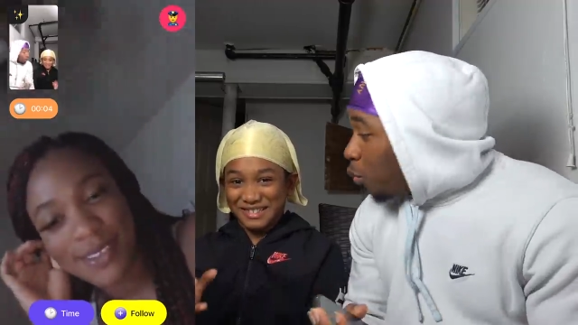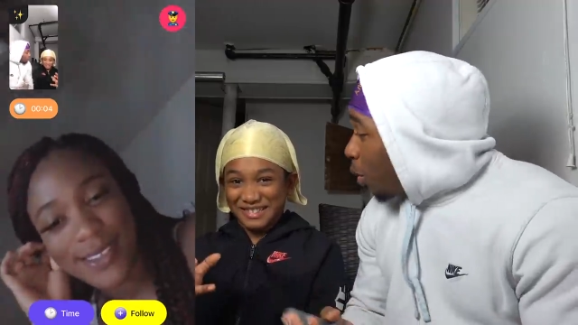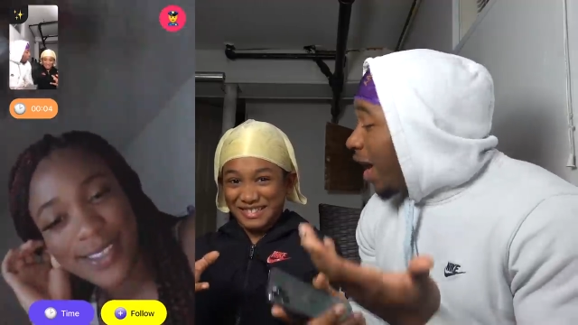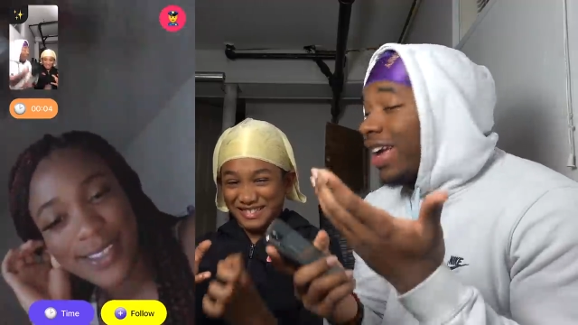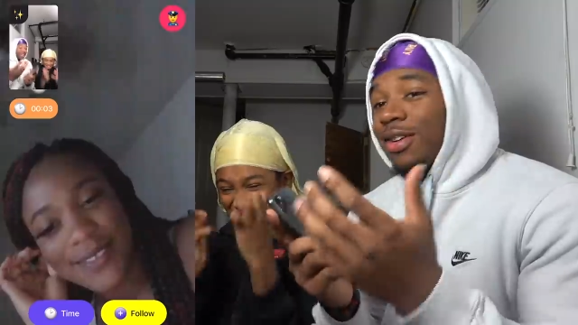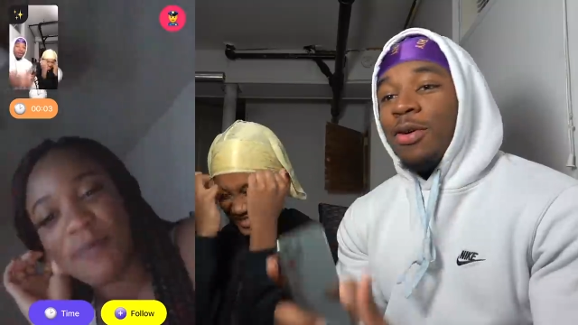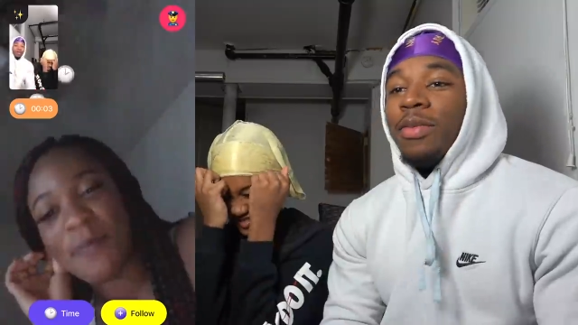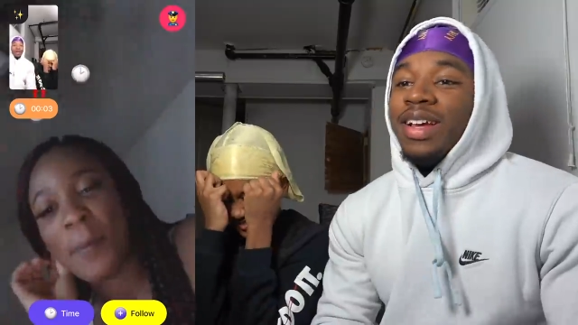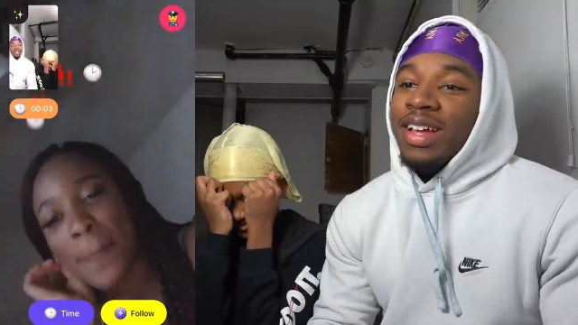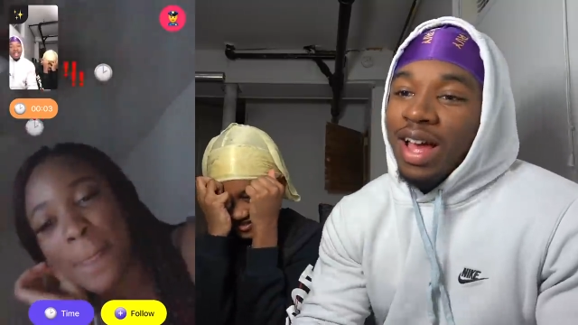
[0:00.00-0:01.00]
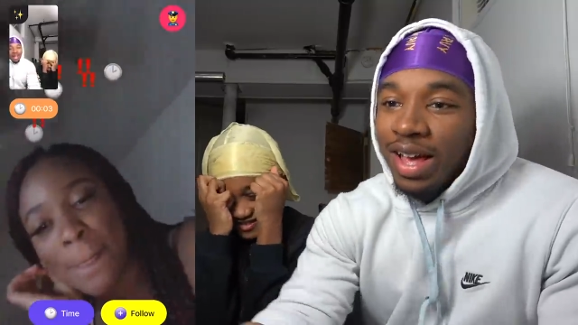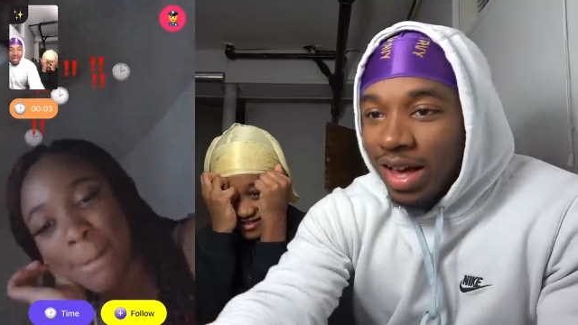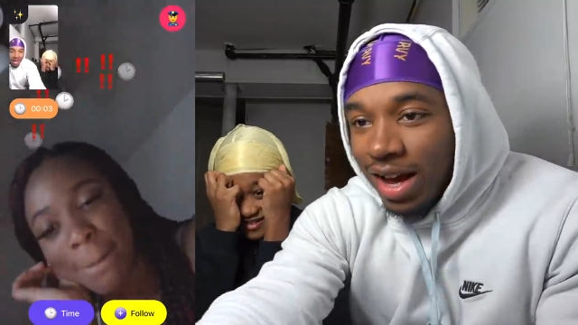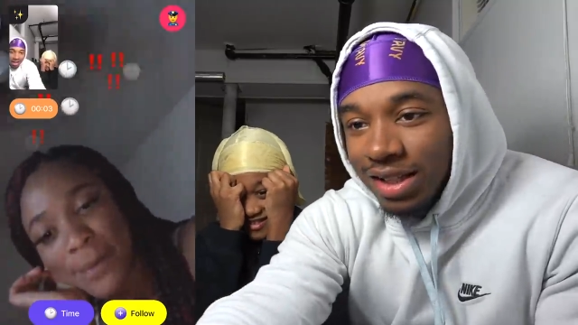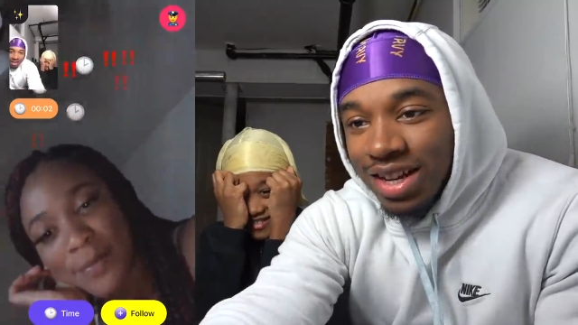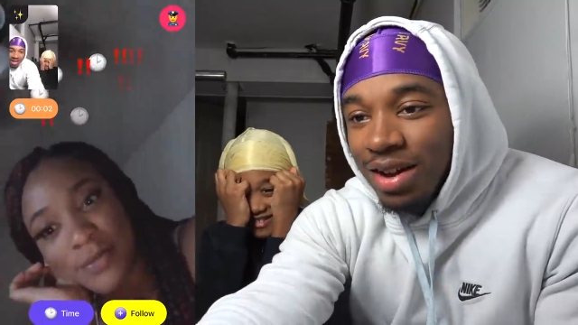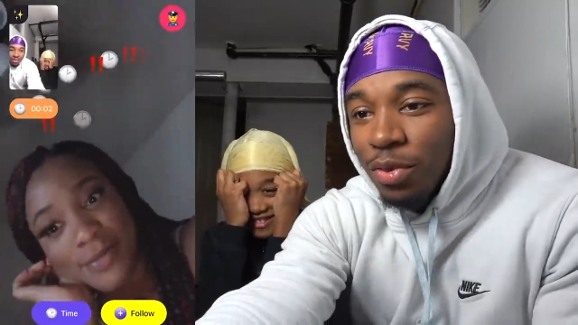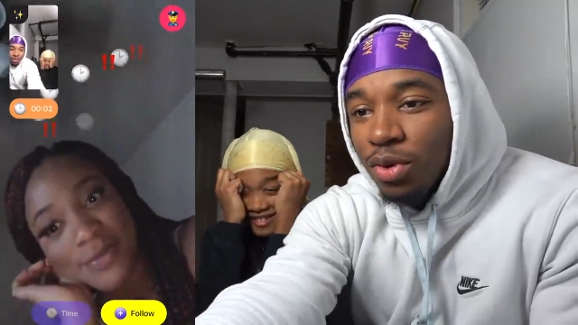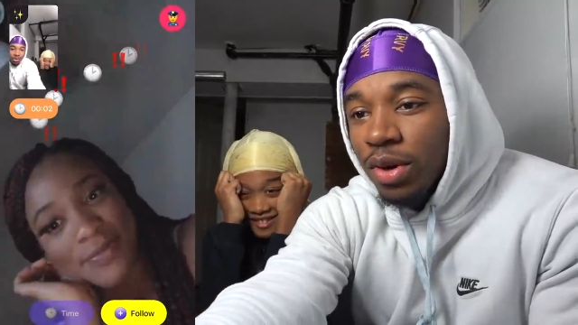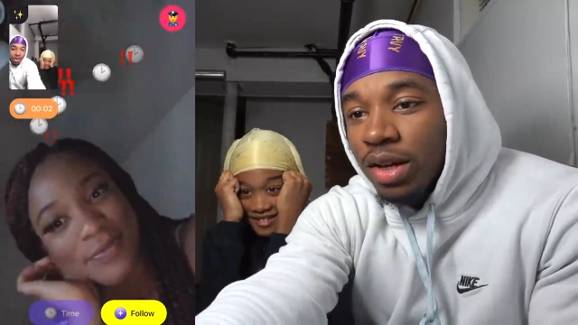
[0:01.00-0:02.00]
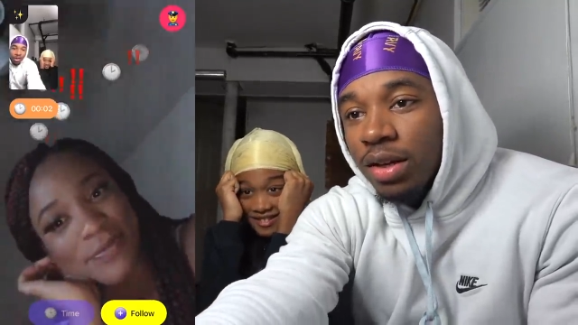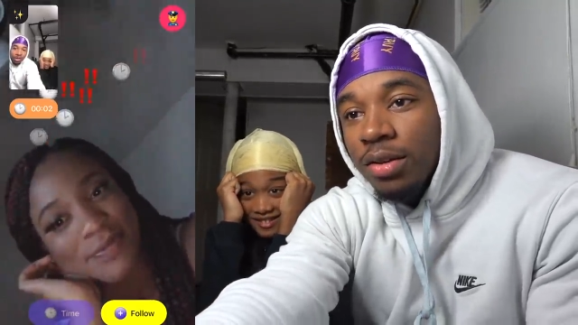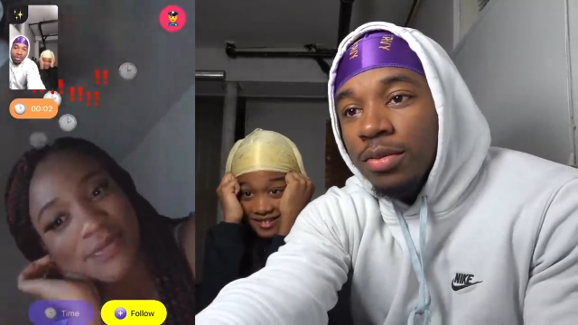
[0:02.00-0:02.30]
Speaker 1: What? Hey, oh my! At time, real quick.